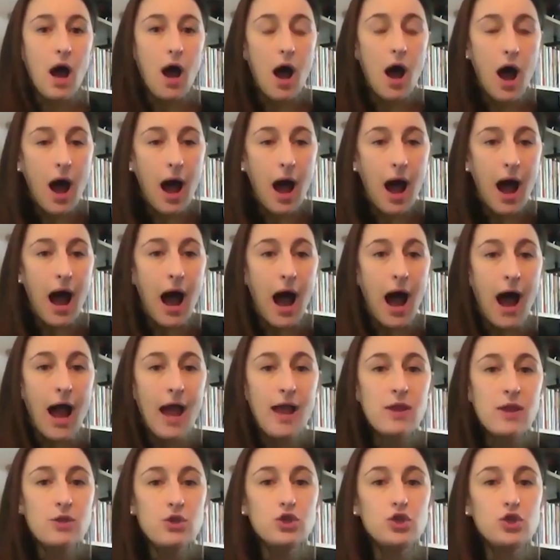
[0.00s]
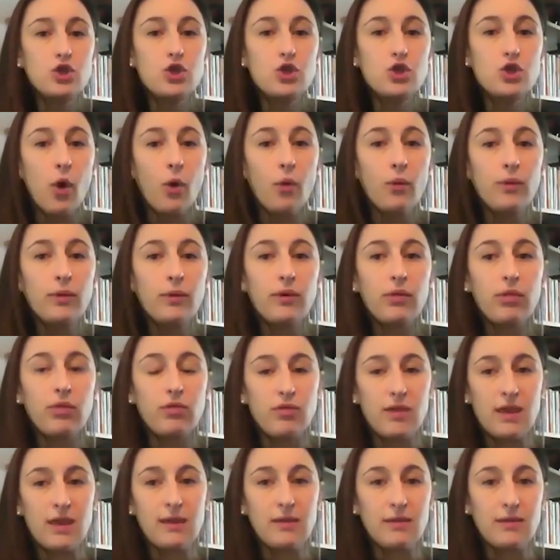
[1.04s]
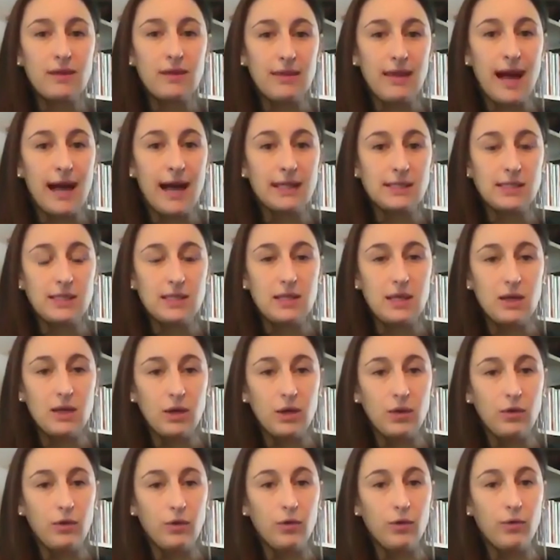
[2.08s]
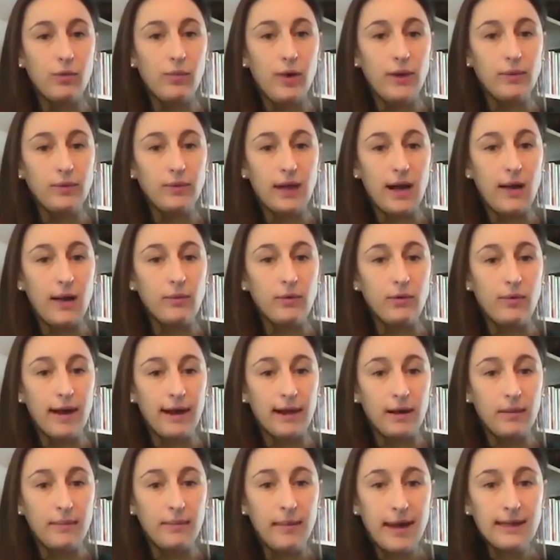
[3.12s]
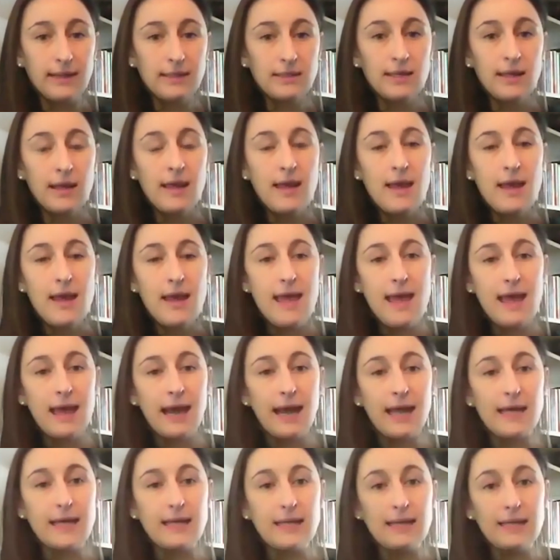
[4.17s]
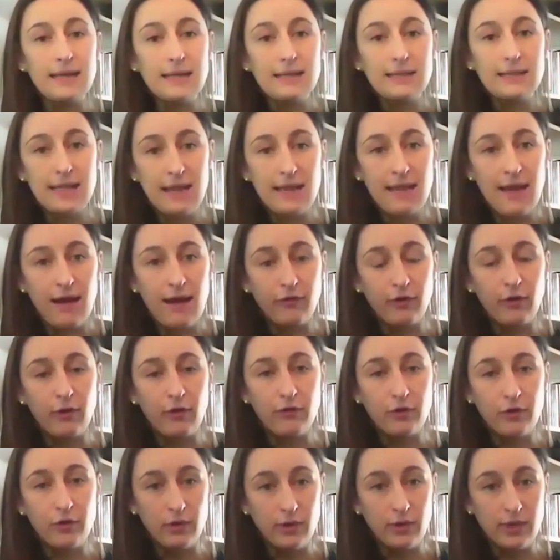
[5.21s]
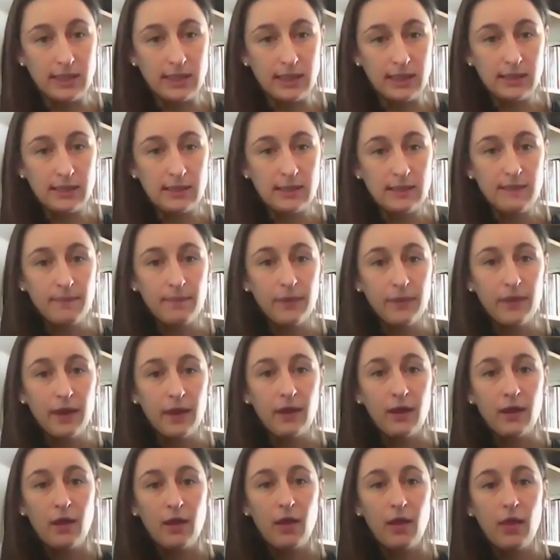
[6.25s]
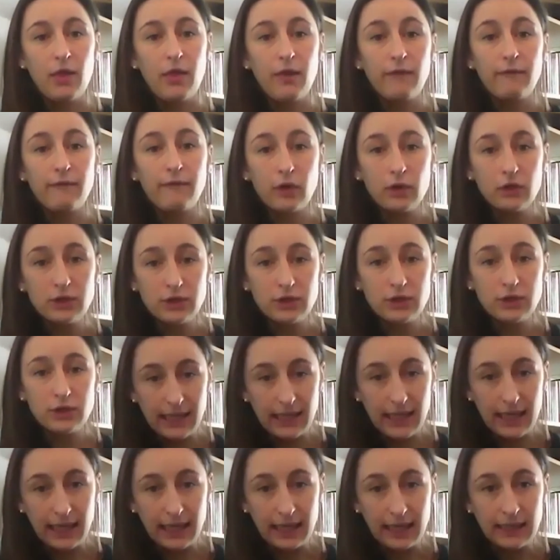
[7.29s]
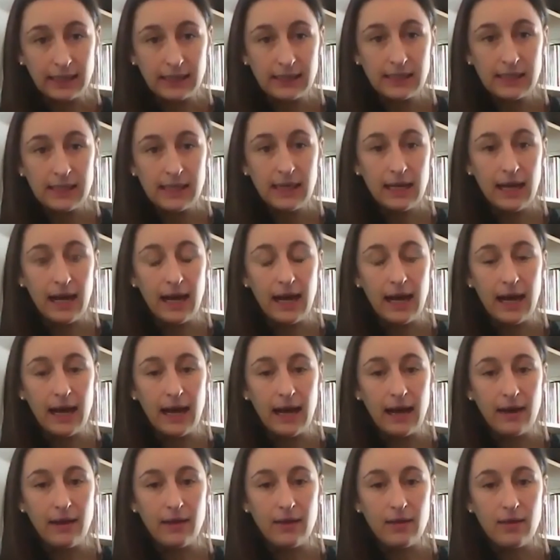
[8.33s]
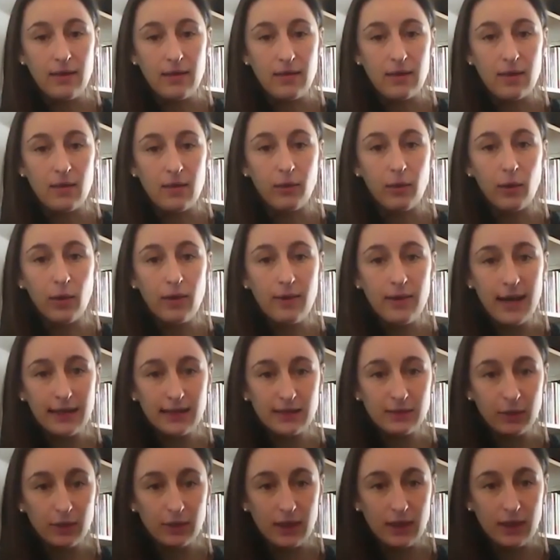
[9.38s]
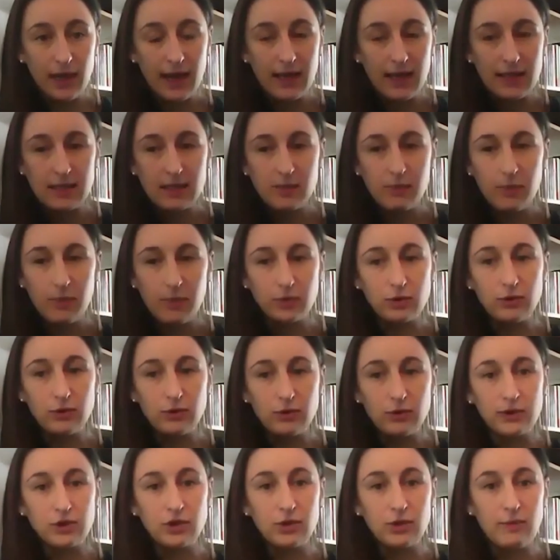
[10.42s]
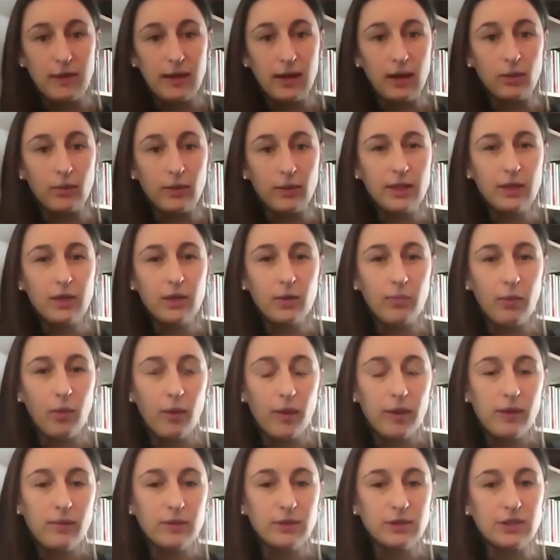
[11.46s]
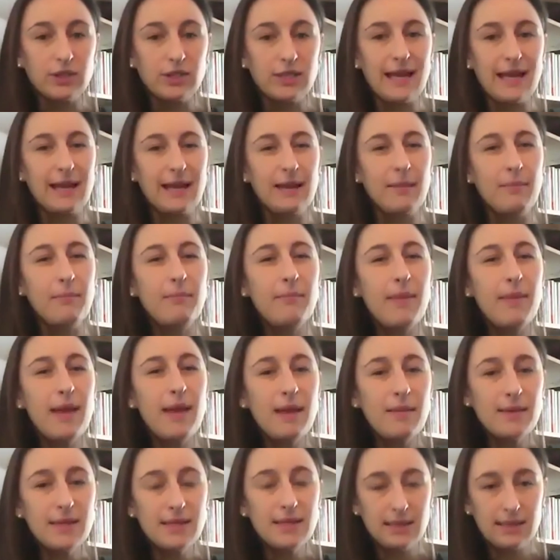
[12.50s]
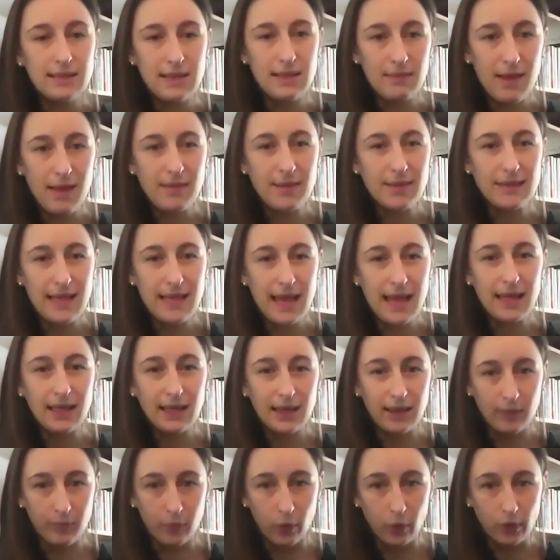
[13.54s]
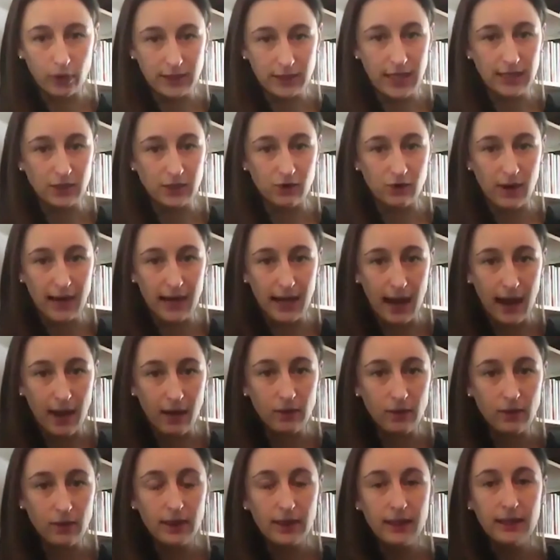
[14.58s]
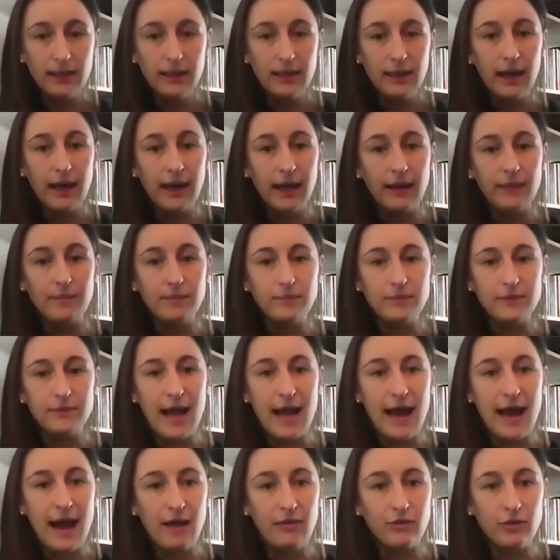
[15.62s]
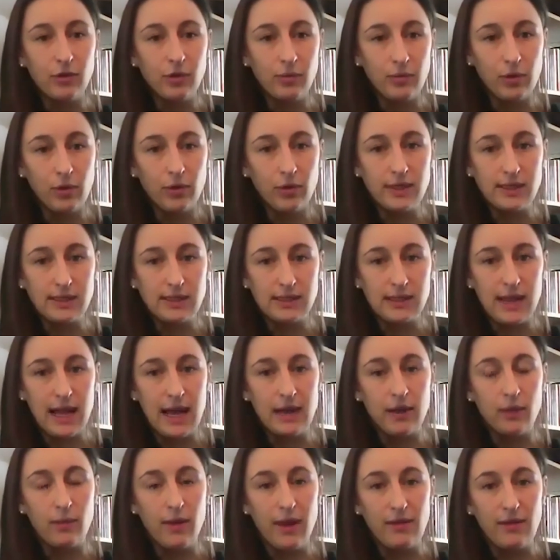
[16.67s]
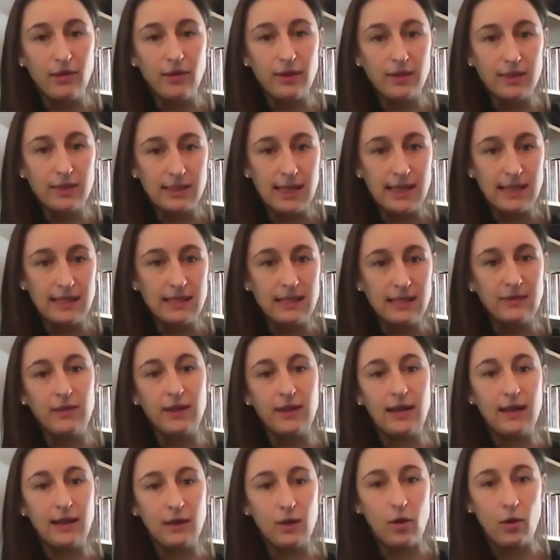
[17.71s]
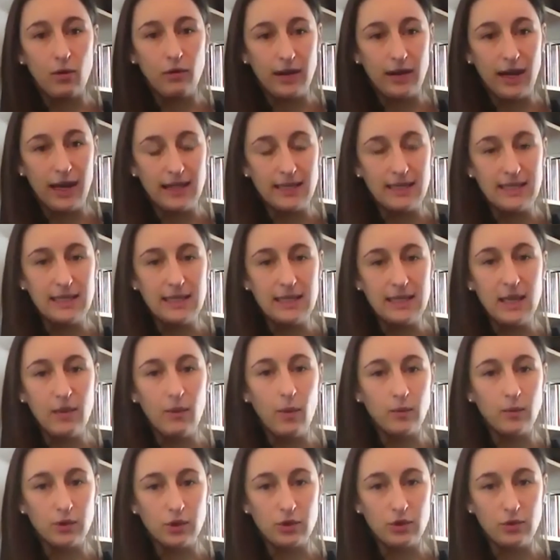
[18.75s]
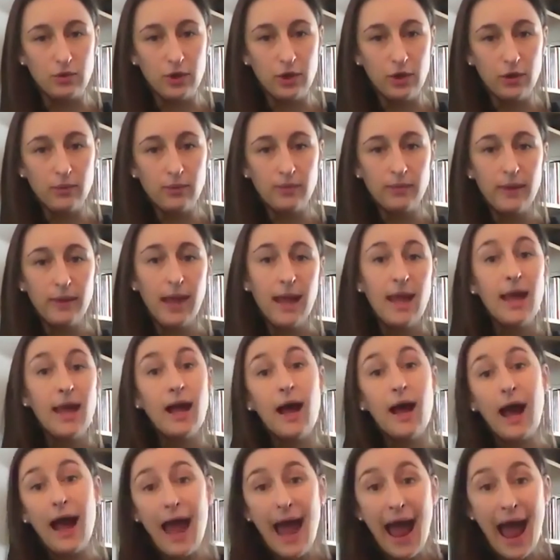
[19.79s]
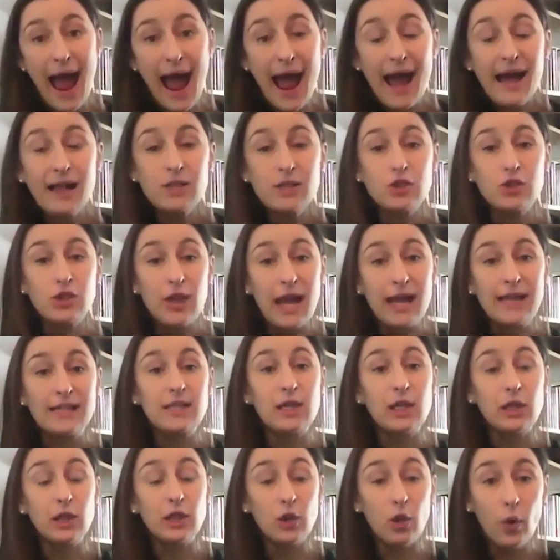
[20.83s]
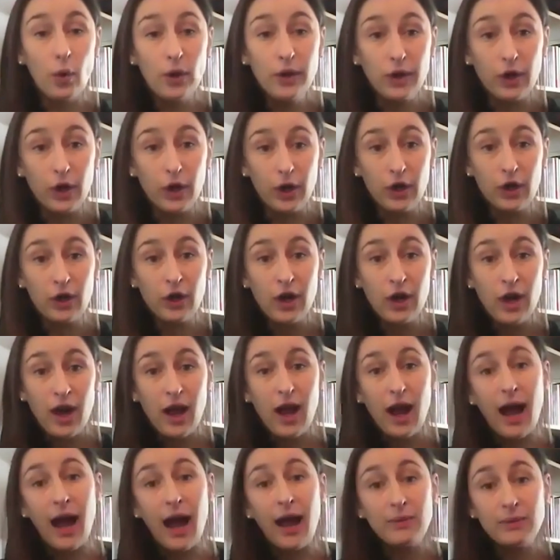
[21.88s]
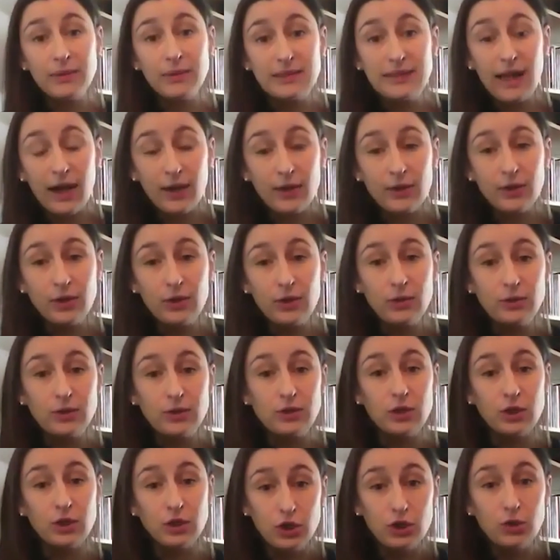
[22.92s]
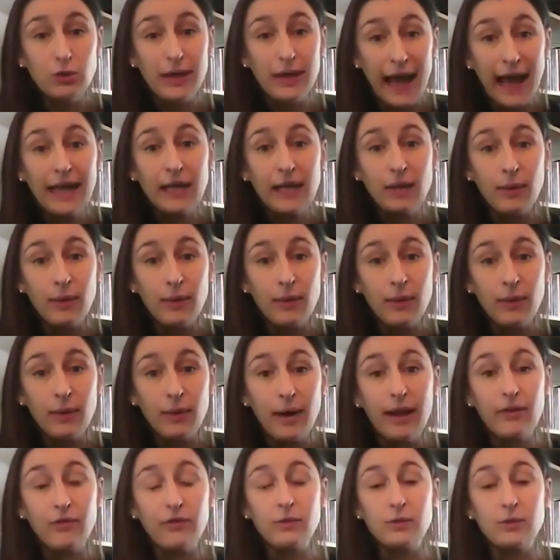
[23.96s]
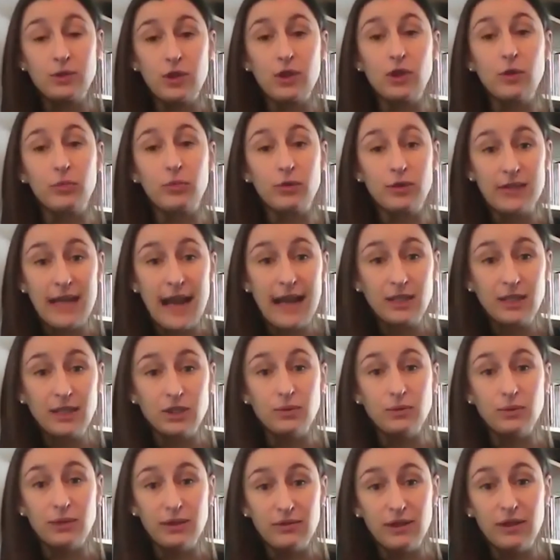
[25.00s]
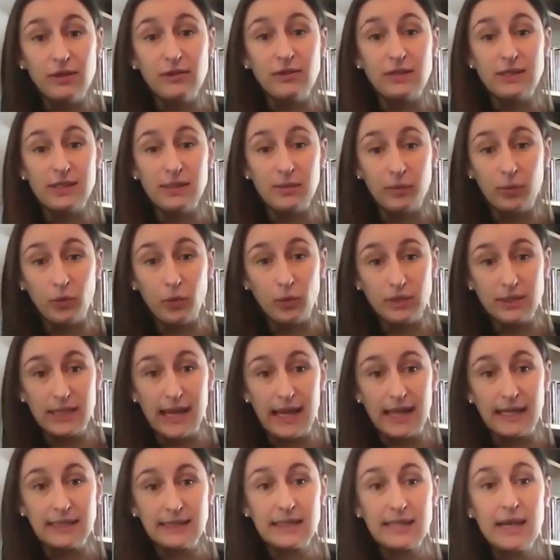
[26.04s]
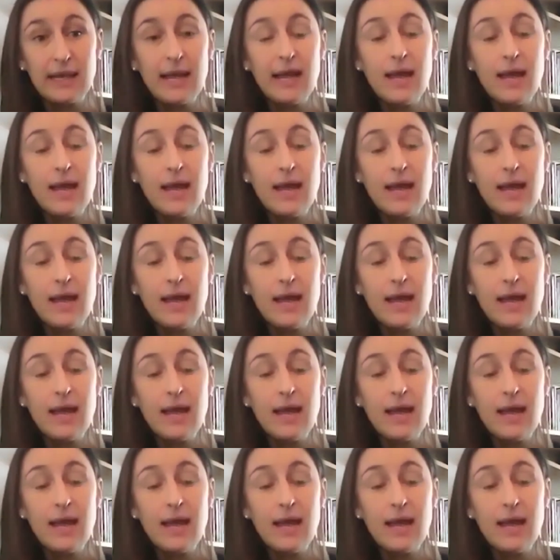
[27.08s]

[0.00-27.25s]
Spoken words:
I don't think that that's the route that I would recommend, and I say that for a few reasons. The first is the employment expert that I spoke to actually made a really good point, which is that it may be taken in poor taste right now to have your employees sign a waiver that says that if they get COVID-19, they won't sue you. As a lawyer, I would tell you to do it anyway if it was going to protect you, even if it's in poor taste.